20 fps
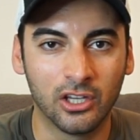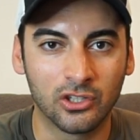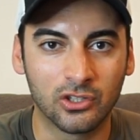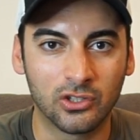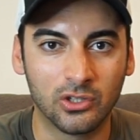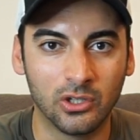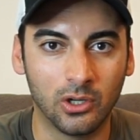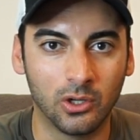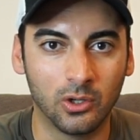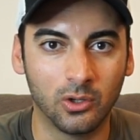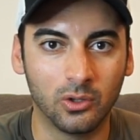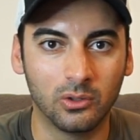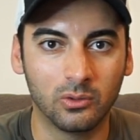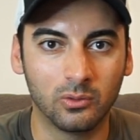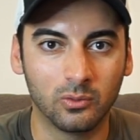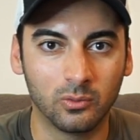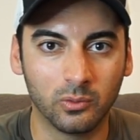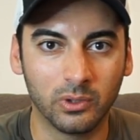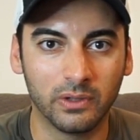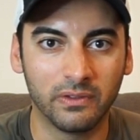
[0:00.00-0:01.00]

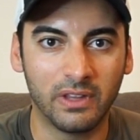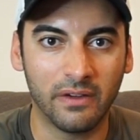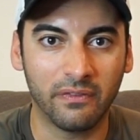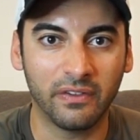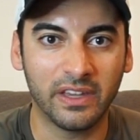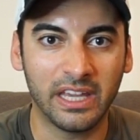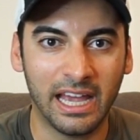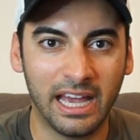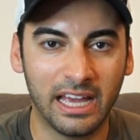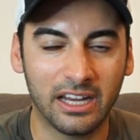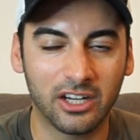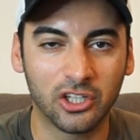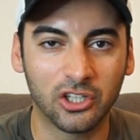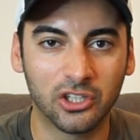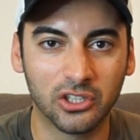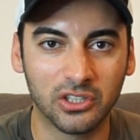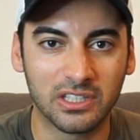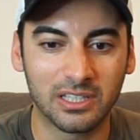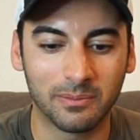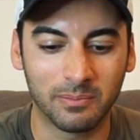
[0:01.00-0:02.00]
So we've definitely had a
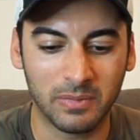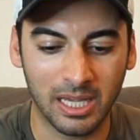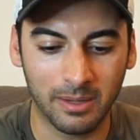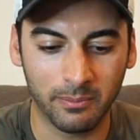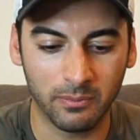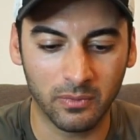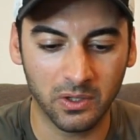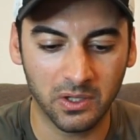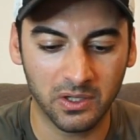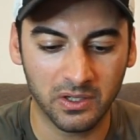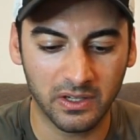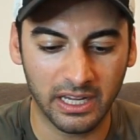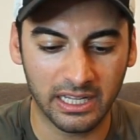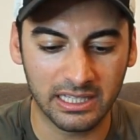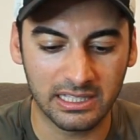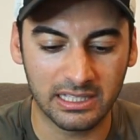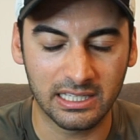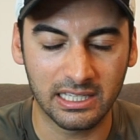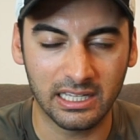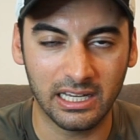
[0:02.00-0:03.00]
good September,
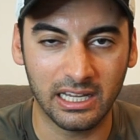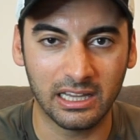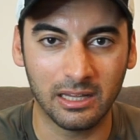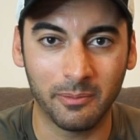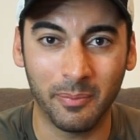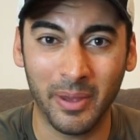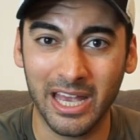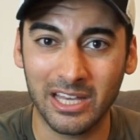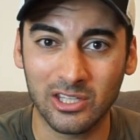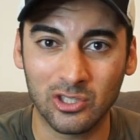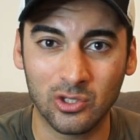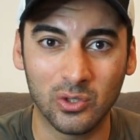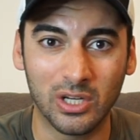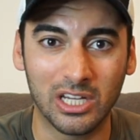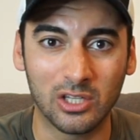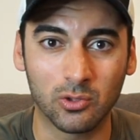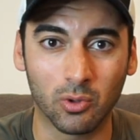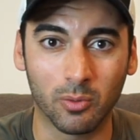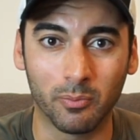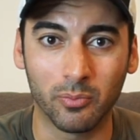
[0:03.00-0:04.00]
and today, the past two
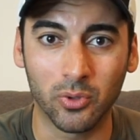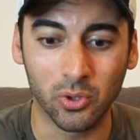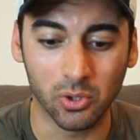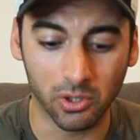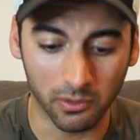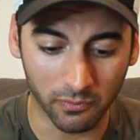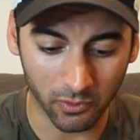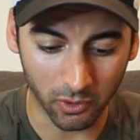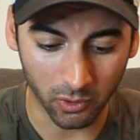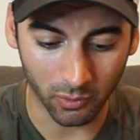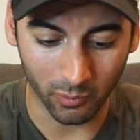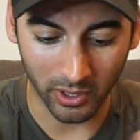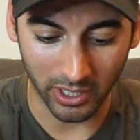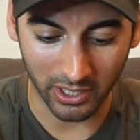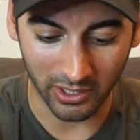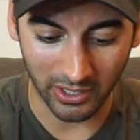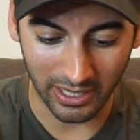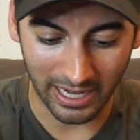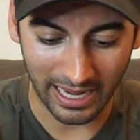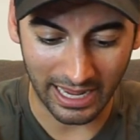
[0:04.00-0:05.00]
days were beautiful,
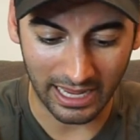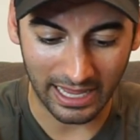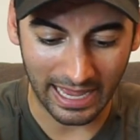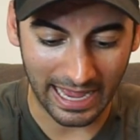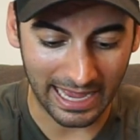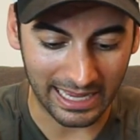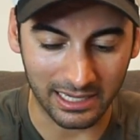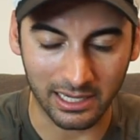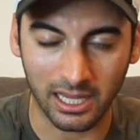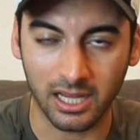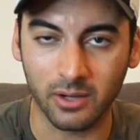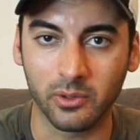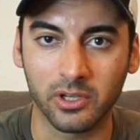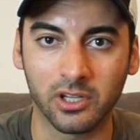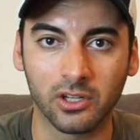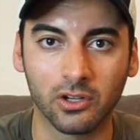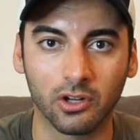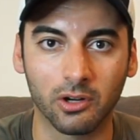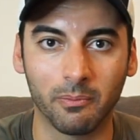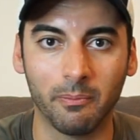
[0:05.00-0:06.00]
where at night we
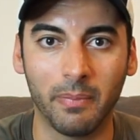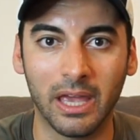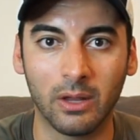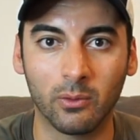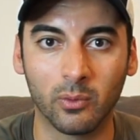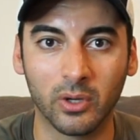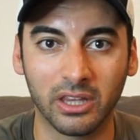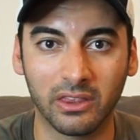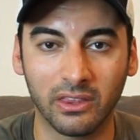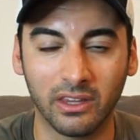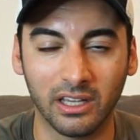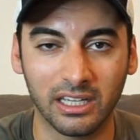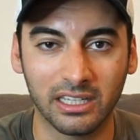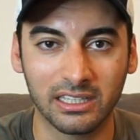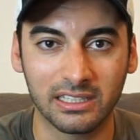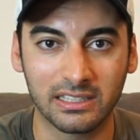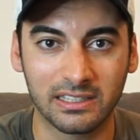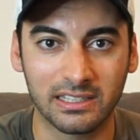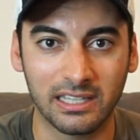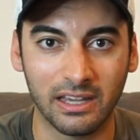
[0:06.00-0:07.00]
can go to bed with
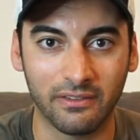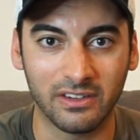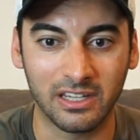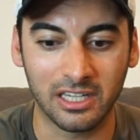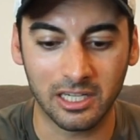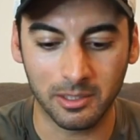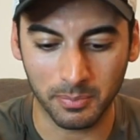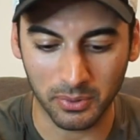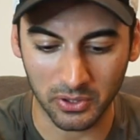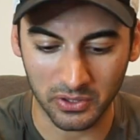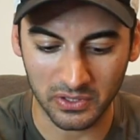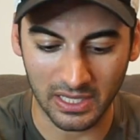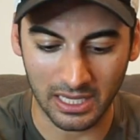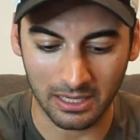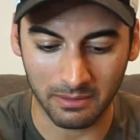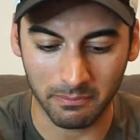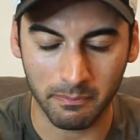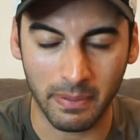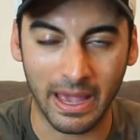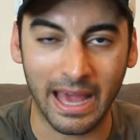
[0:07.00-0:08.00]
a seventy
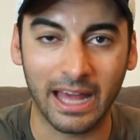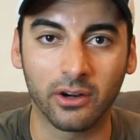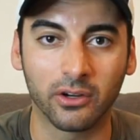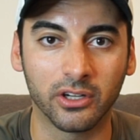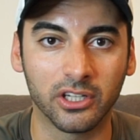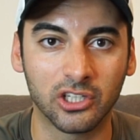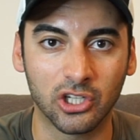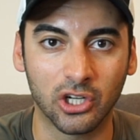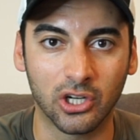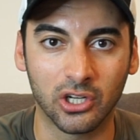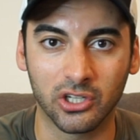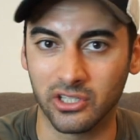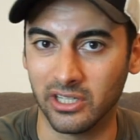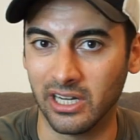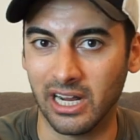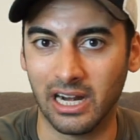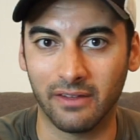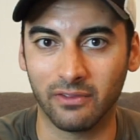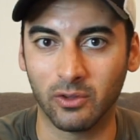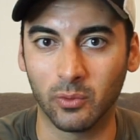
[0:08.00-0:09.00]
percent battery charge and
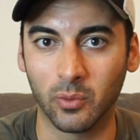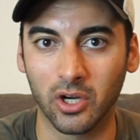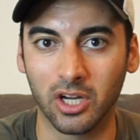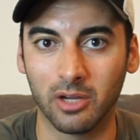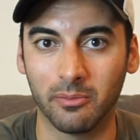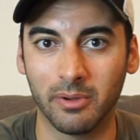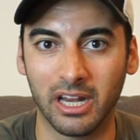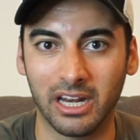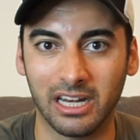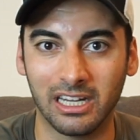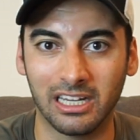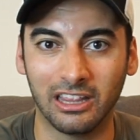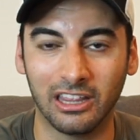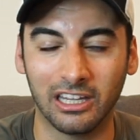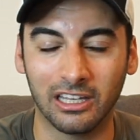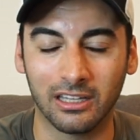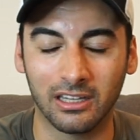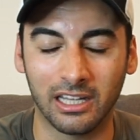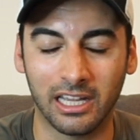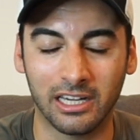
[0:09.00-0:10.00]
not have to worry about
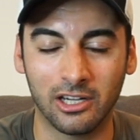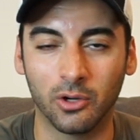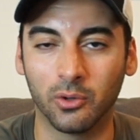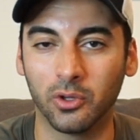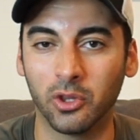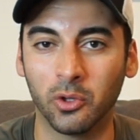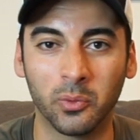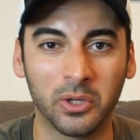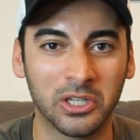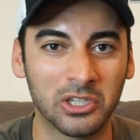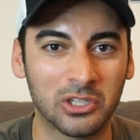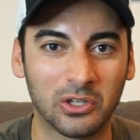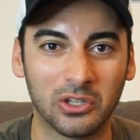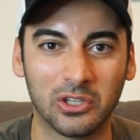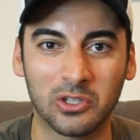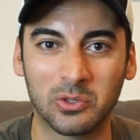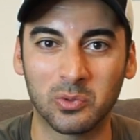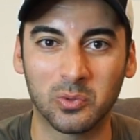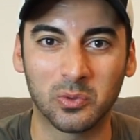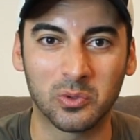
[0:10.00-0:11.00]
anything. I know in the winter
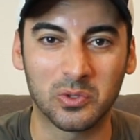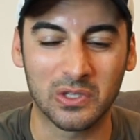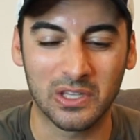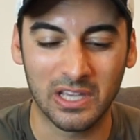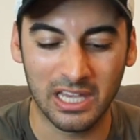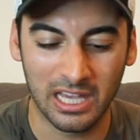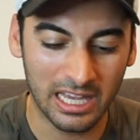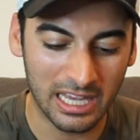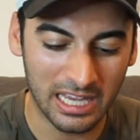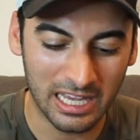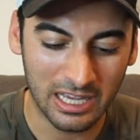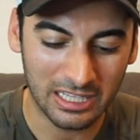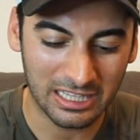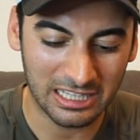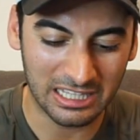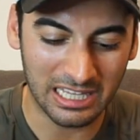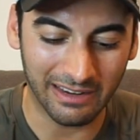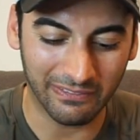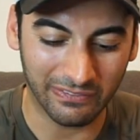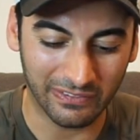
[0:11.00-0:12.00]
this was
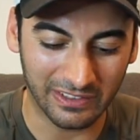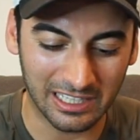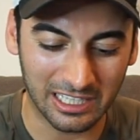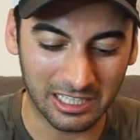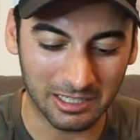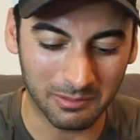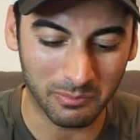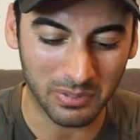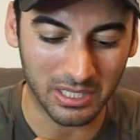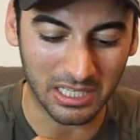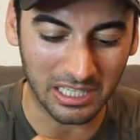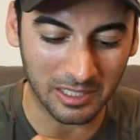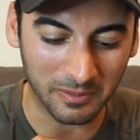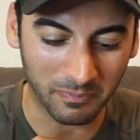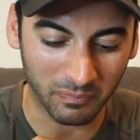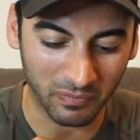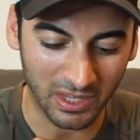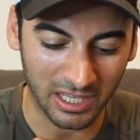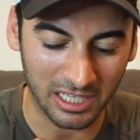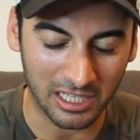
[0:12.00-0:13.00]
definitely going to
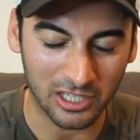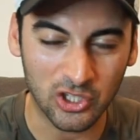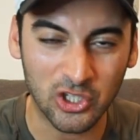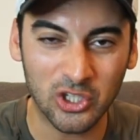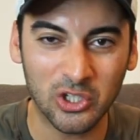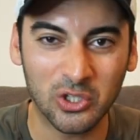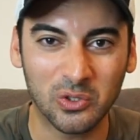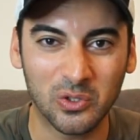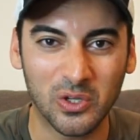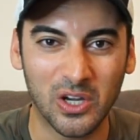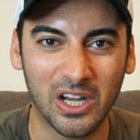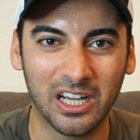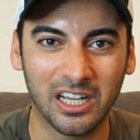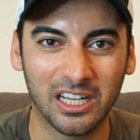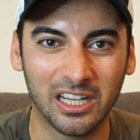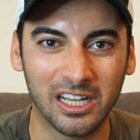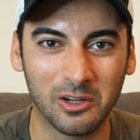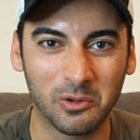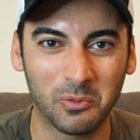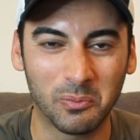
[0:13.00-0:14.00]
be an issue,
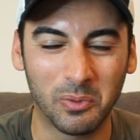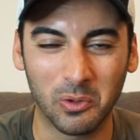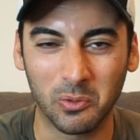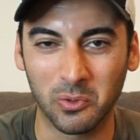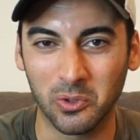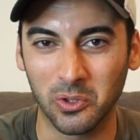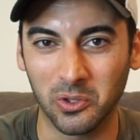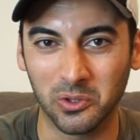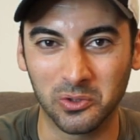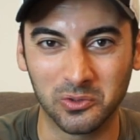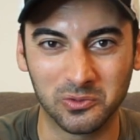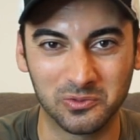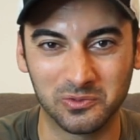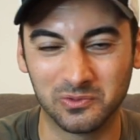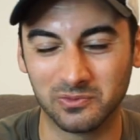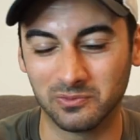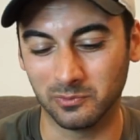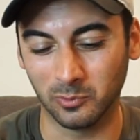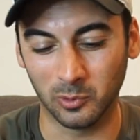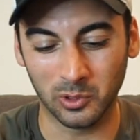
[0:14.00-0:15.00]
uh, but we'll
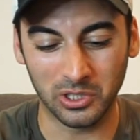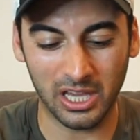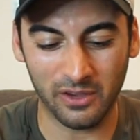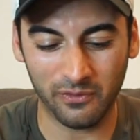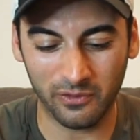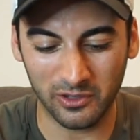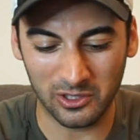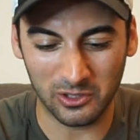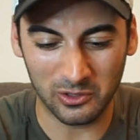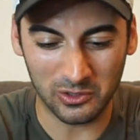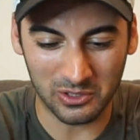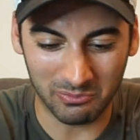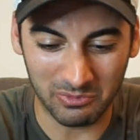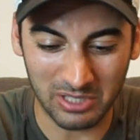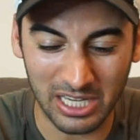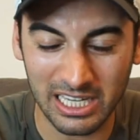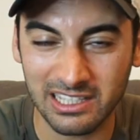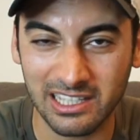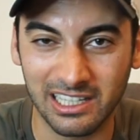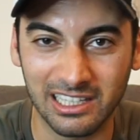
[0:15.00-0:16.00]
we'll definitely do some
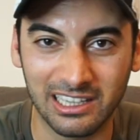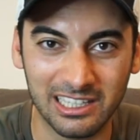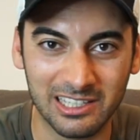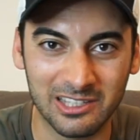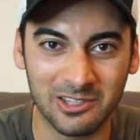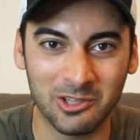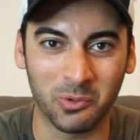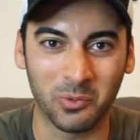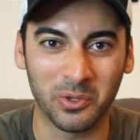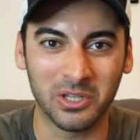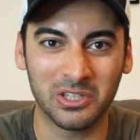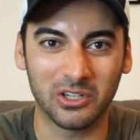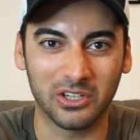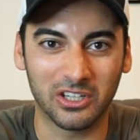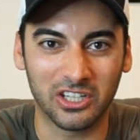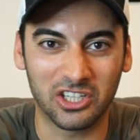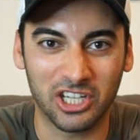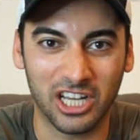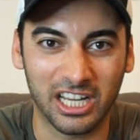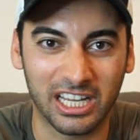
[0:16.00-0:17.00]
tests like this in the winter
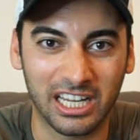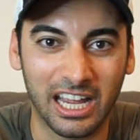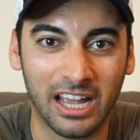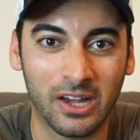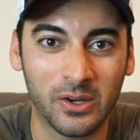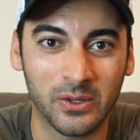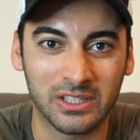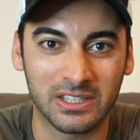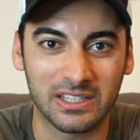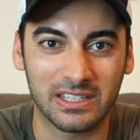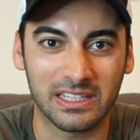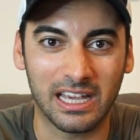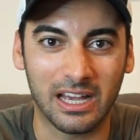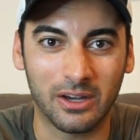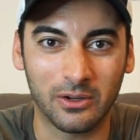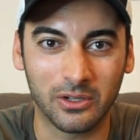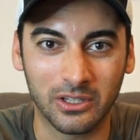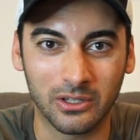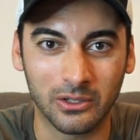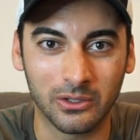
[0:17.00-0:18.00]
to check it out and see
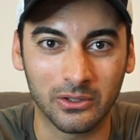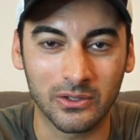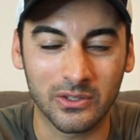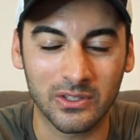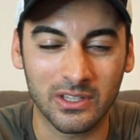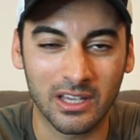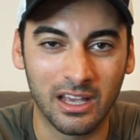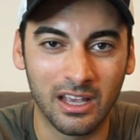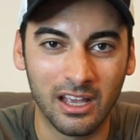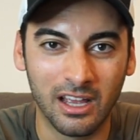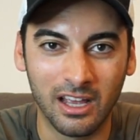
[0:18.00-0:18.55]
how it goes.